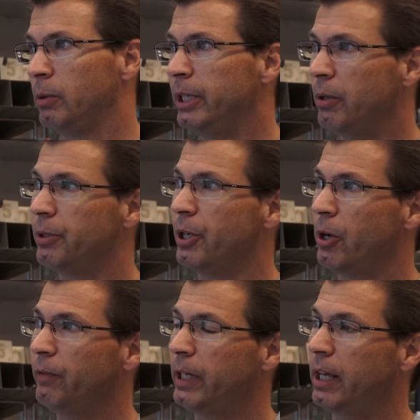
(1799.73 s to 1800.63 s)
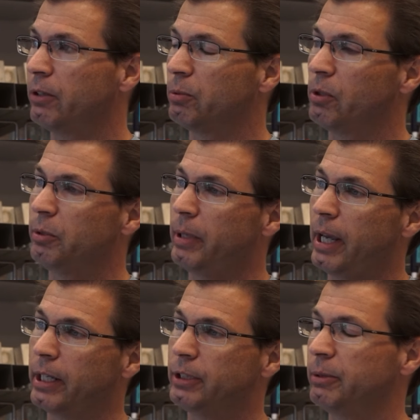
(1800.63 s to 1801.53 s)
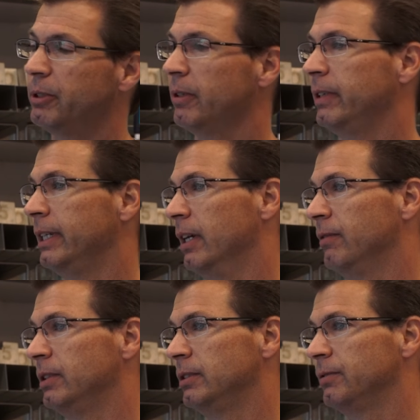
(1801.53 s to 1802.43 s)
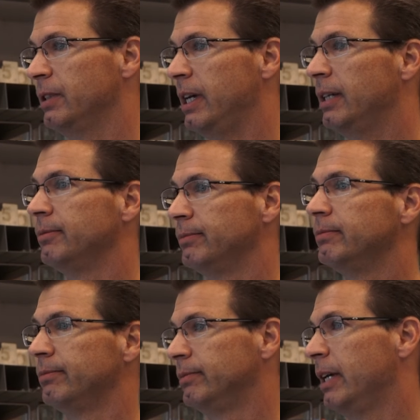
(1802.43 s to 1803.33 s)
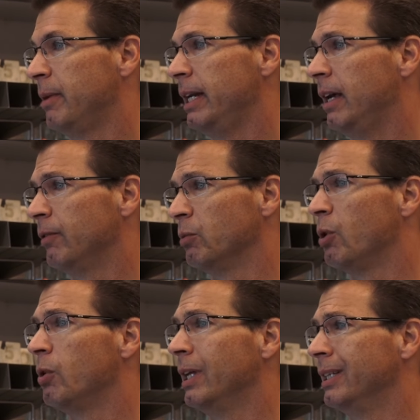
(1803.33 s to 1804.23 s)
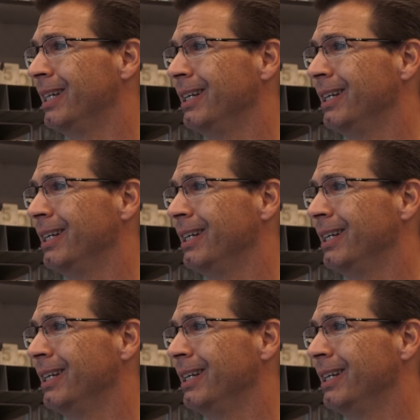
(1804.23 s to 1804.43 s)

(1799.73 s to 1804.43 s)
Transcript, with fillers: We don't know if it has a role in packaging. We don't have any evidence for that. It might have a role in